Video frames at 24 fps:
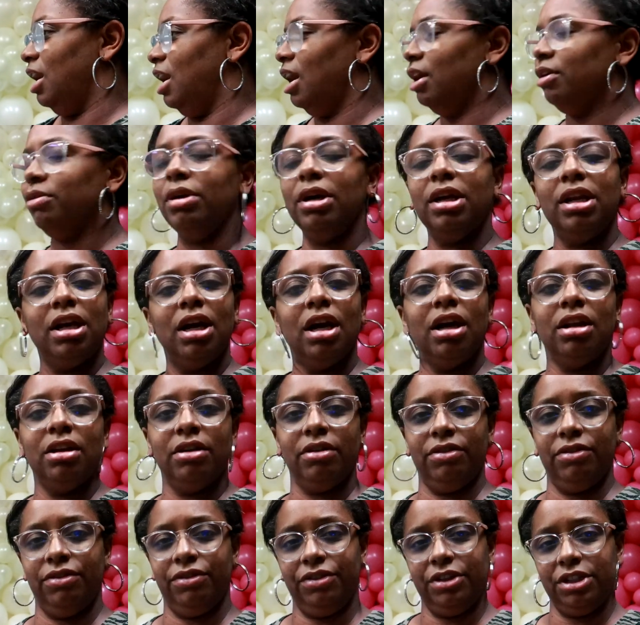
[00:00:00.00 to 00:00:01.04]
I ran out
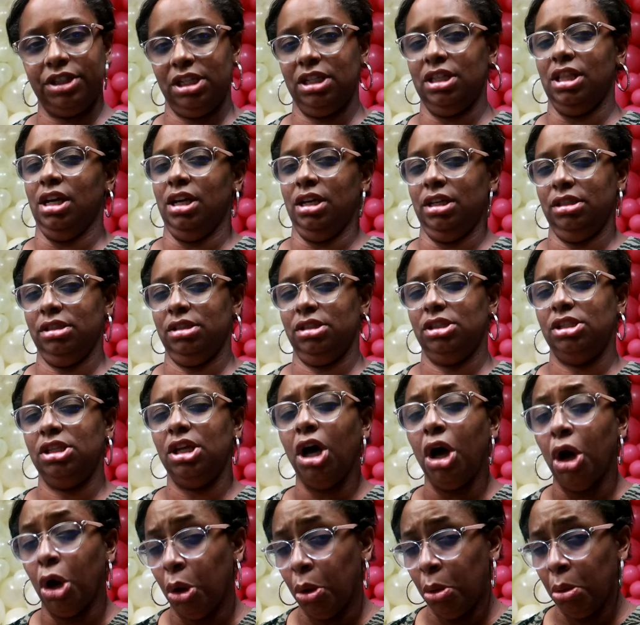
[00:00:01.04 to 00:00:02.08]
of fishing lines,
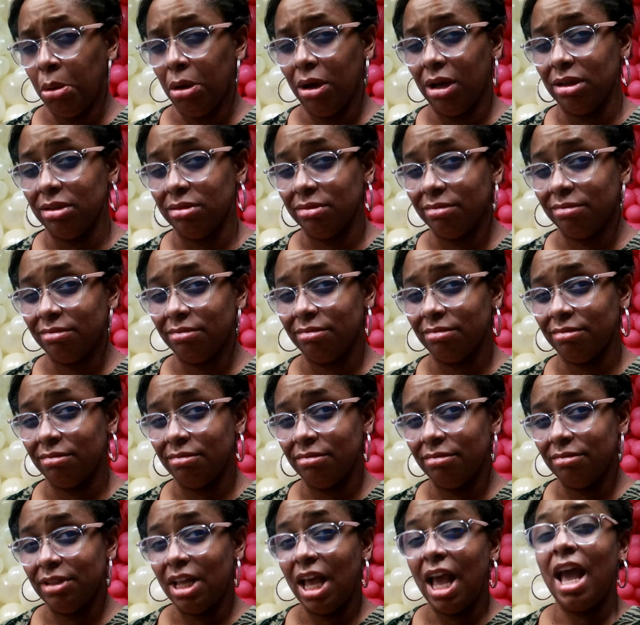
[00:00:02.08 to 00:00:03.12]
so.
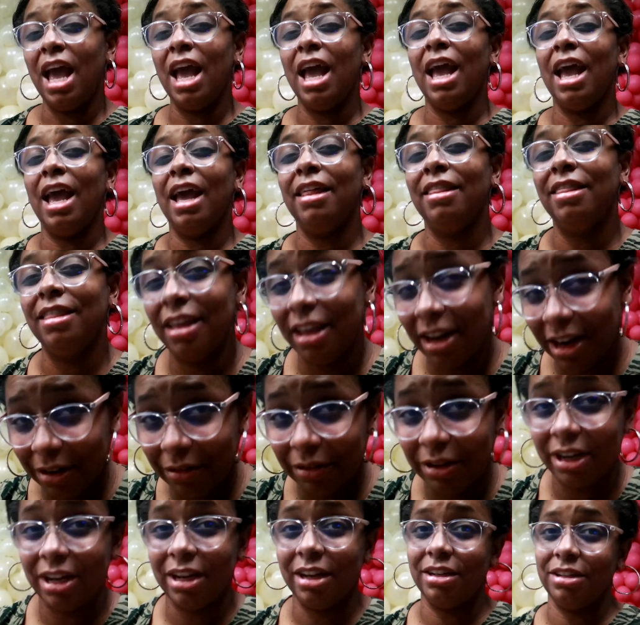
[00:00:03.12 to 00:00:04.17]
And then I
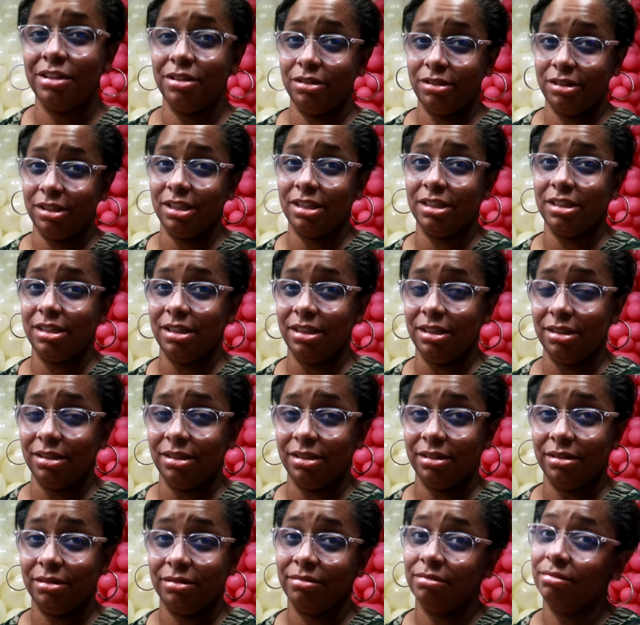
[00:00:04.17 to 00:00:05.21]
ran out of
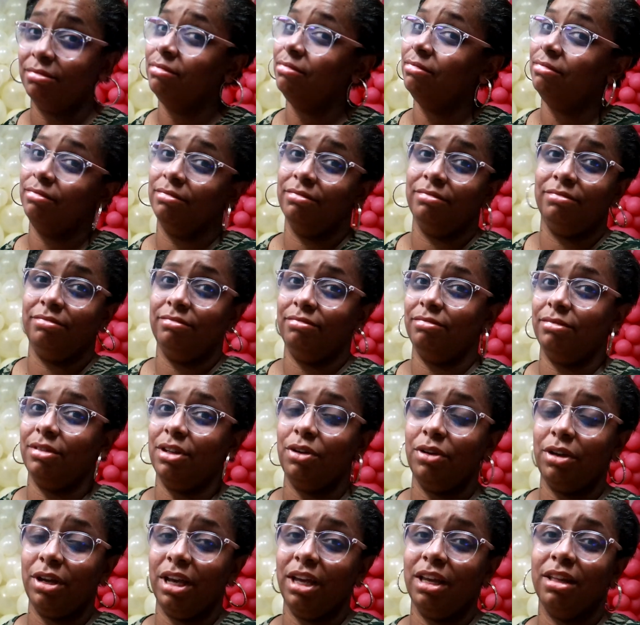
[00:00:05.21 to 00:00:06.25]
260s.
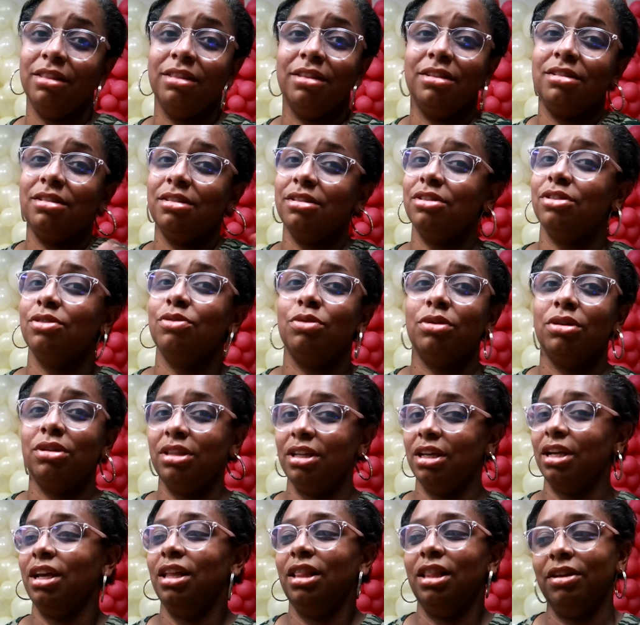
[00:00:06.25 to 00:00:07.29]
Okay, this is the world
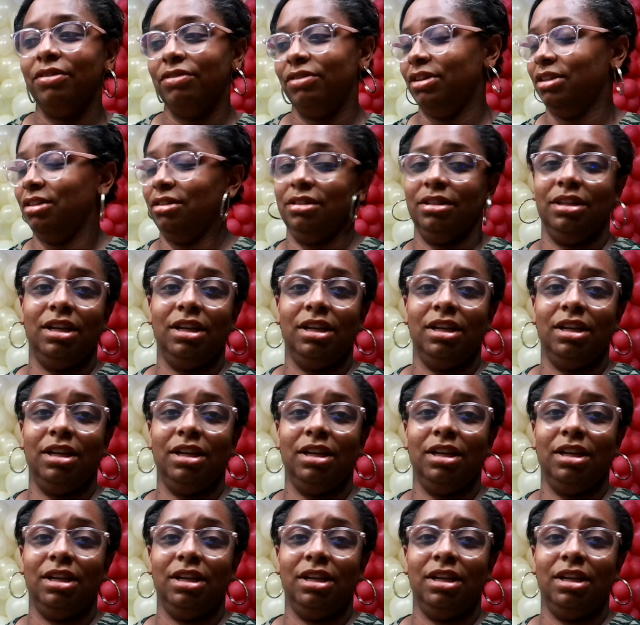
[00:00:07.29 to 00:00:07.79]
that I live in,